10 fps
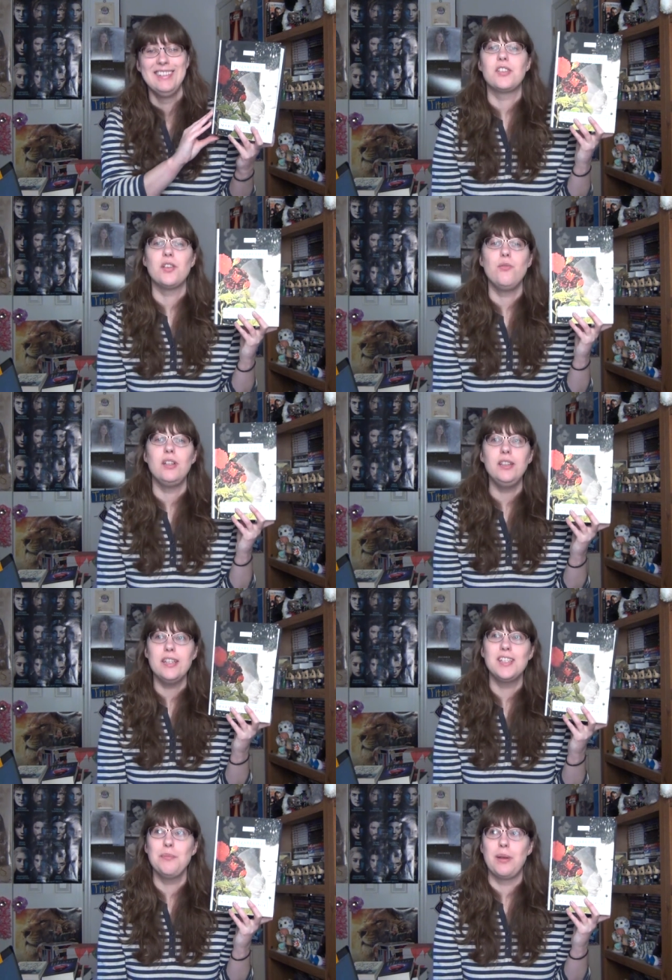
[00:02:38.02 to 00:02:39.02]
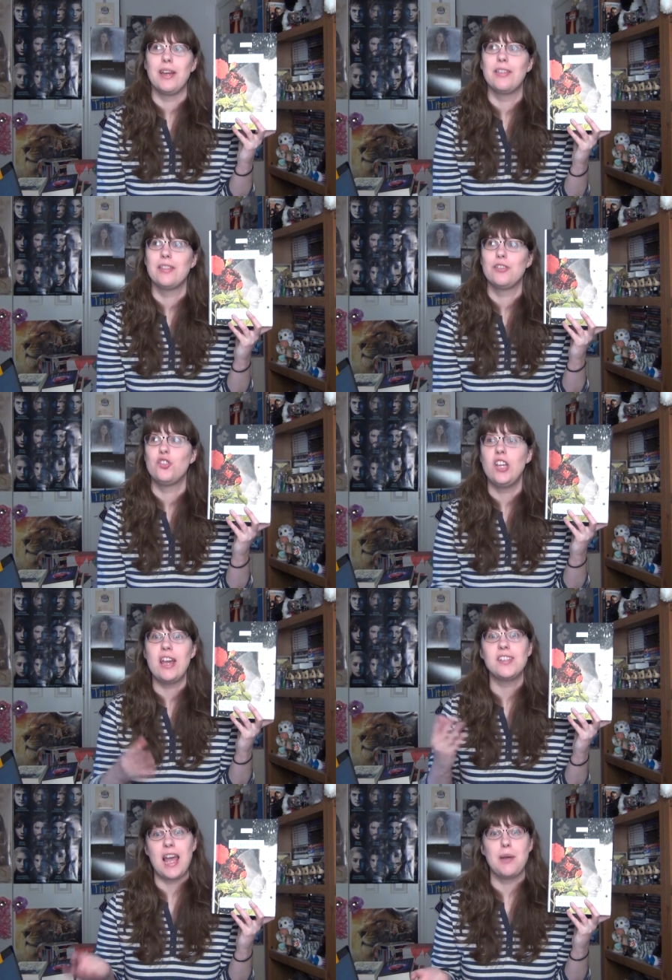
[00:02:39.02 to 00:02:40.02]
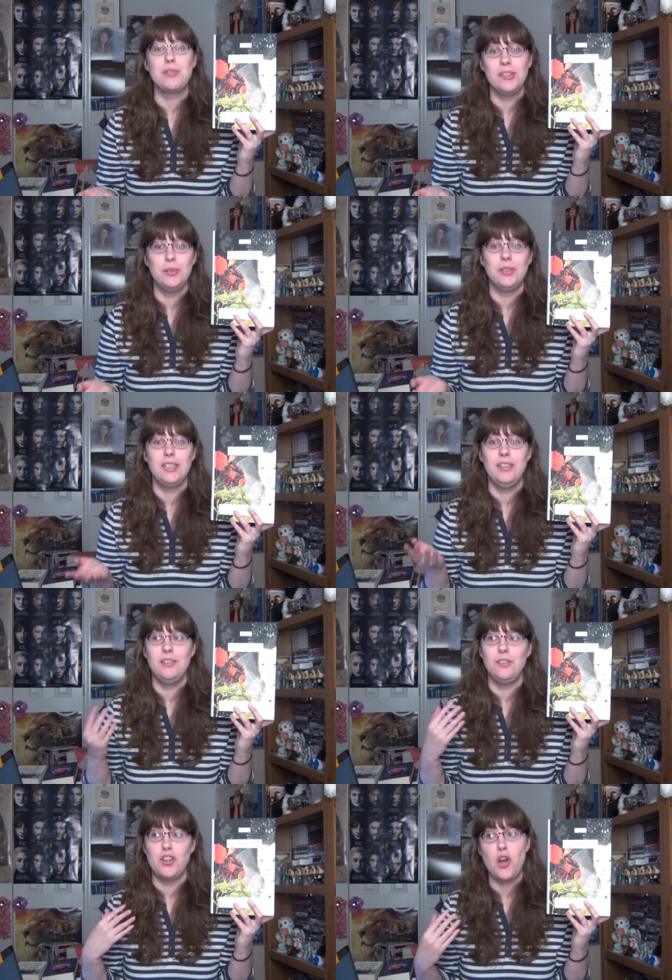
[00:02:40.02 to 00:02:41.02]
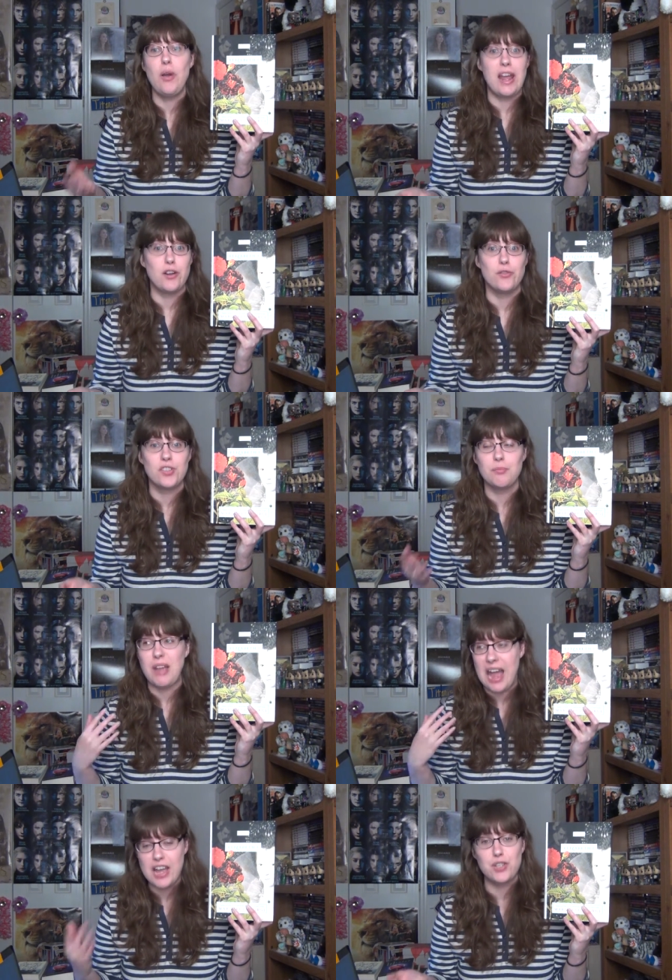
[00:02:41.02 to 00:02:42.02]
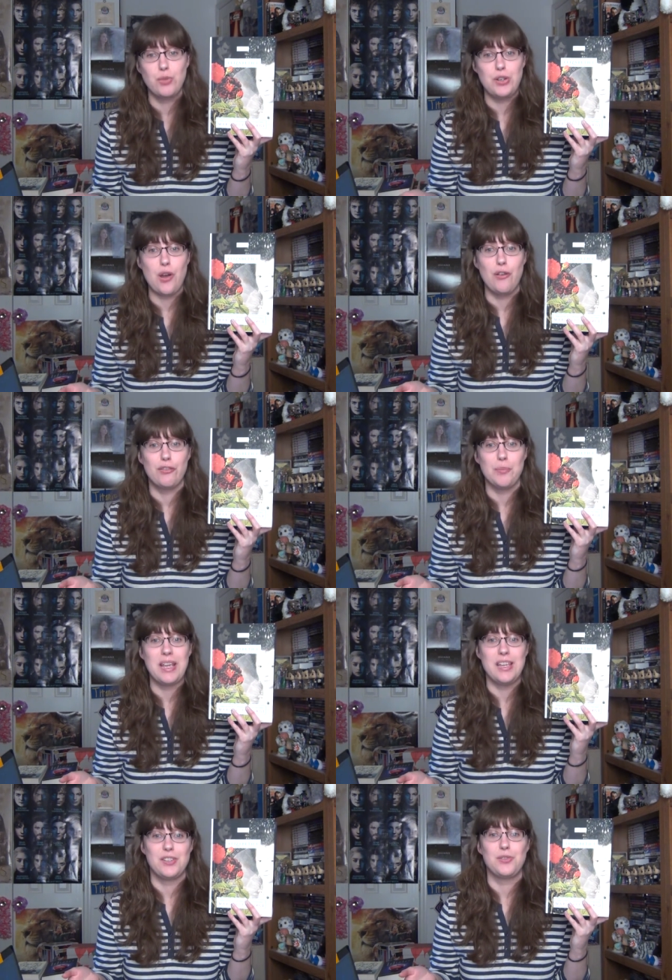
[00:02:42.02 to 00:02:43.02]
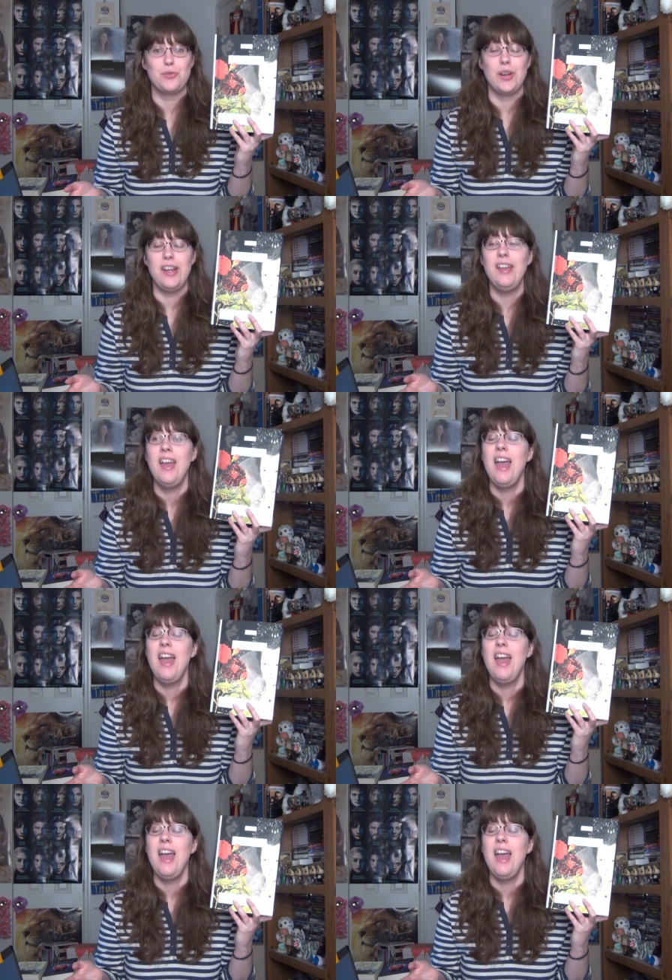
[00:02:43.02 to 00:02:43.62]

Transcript: So Elizabeth, she has absolutely no heirs, as we know from history,